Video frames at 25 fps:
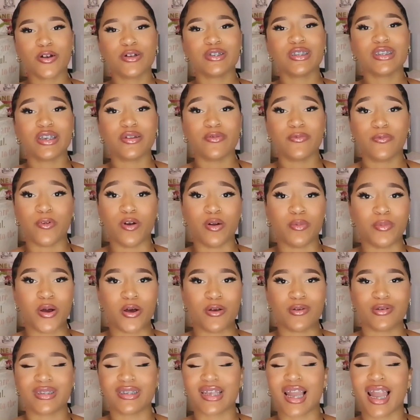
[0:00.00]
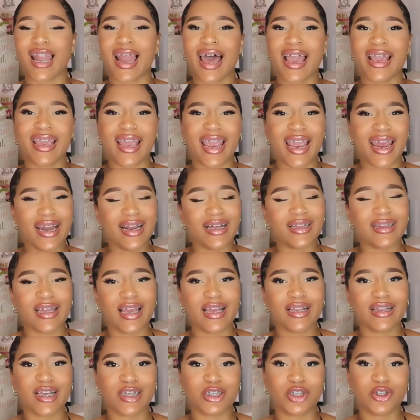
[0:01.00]
First and foremost, like
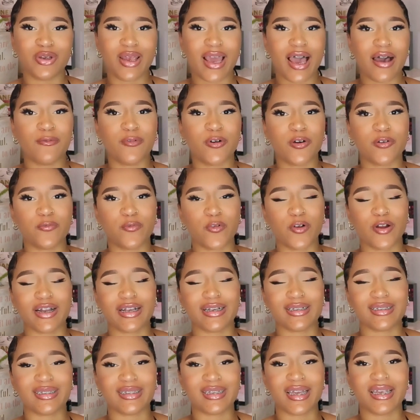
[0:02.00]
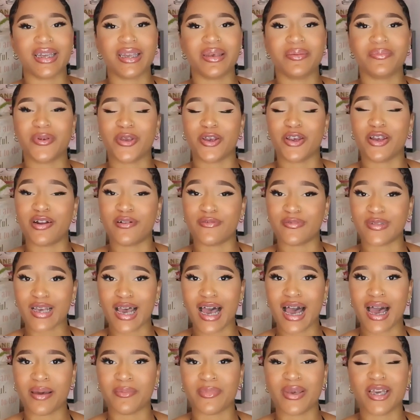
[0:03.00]
anything that you have on for an extended period of
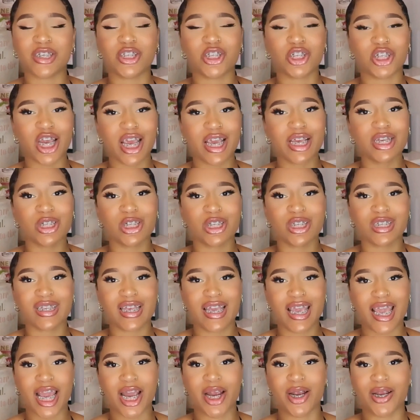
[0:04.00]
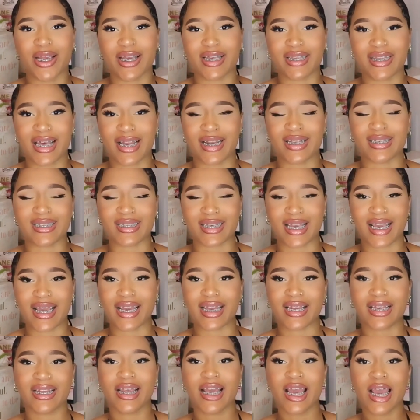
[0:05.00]
time, it changes the area that it's
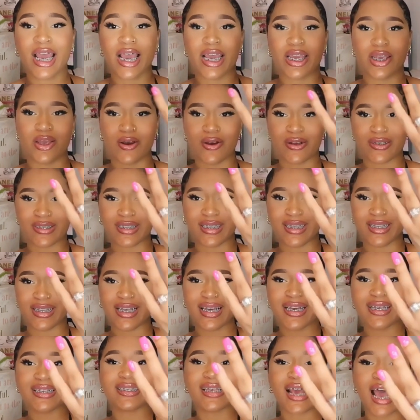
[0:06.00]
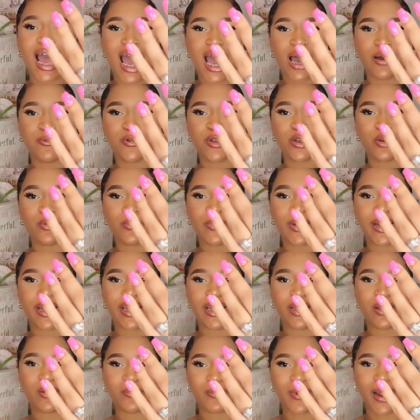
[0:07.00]
in. Y'all see this? I have on a
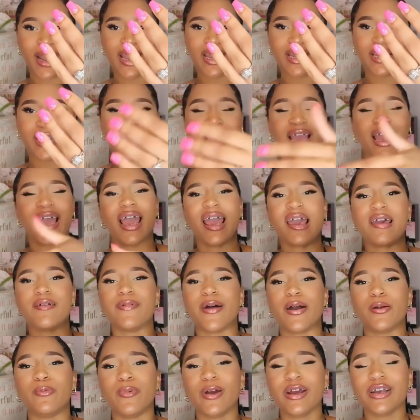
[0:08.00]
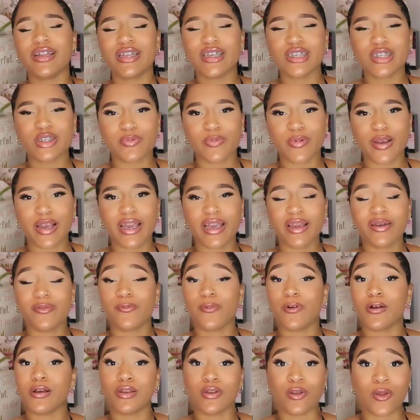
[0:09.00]
ring, right? If I wear this ring
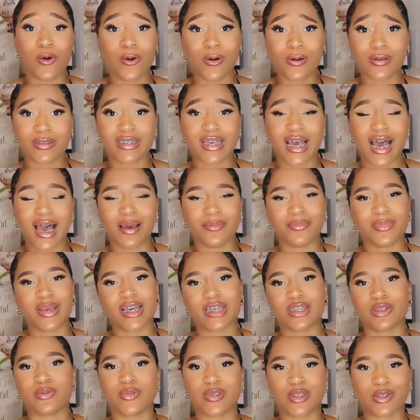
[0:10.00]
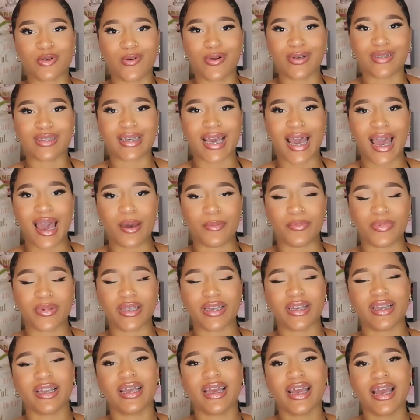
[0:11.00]
for a long time, guess what's going to
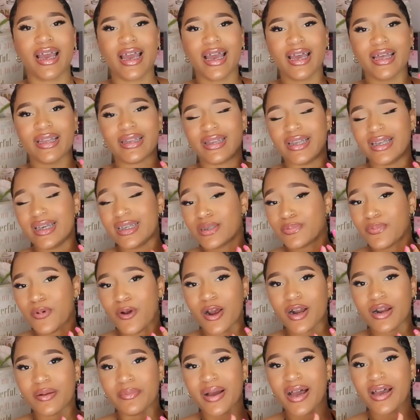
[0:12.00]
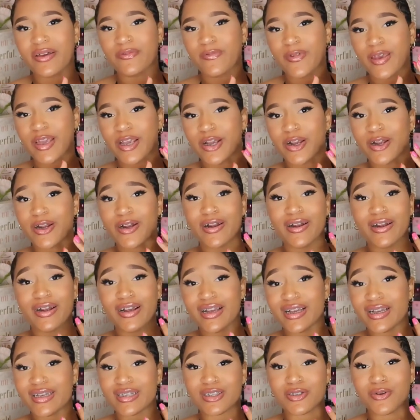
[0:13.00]
happen? This part of my
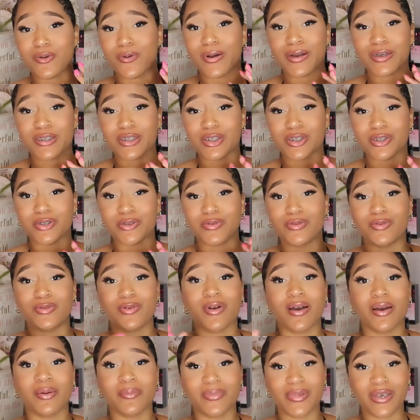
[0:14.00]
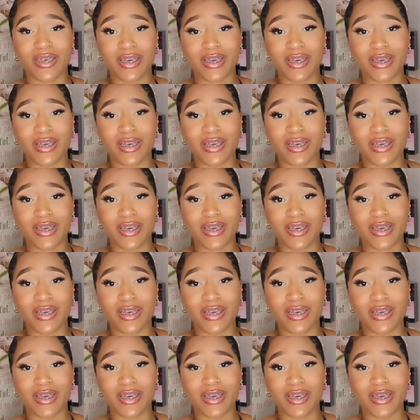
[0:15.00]
finger is going to